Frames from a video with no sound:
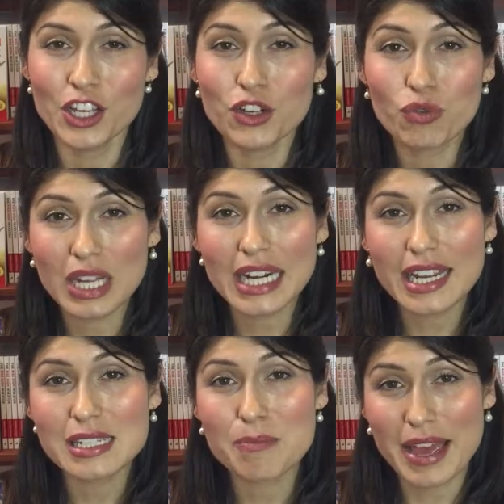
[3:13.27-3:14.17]
You really
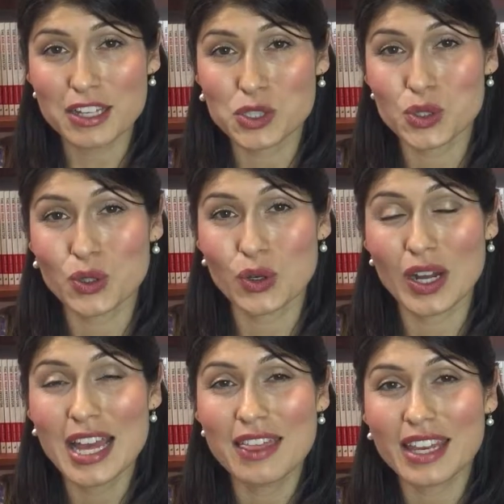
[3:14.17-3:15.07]
need to make
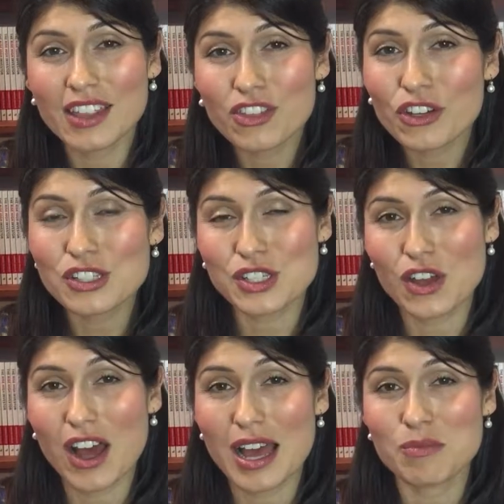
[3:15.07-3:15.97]
sure that in those
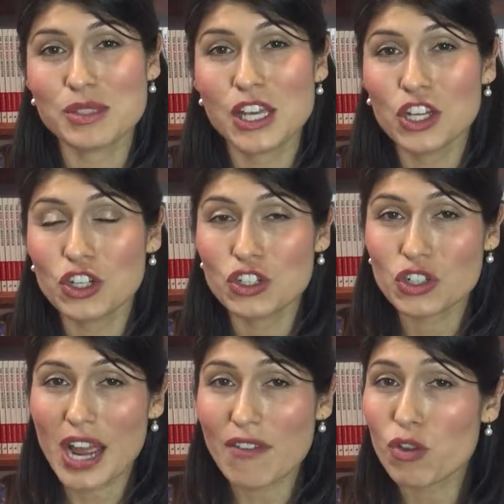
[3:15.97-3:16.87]
times you
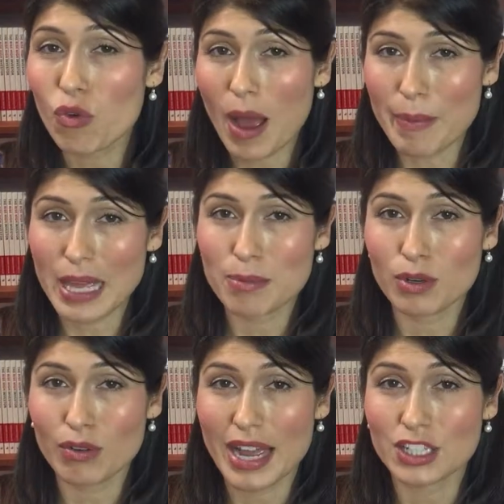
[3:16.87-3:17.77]
do have the right
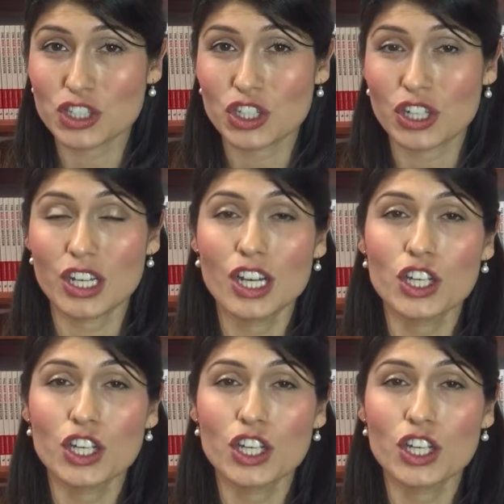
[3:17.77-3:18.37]
people around you,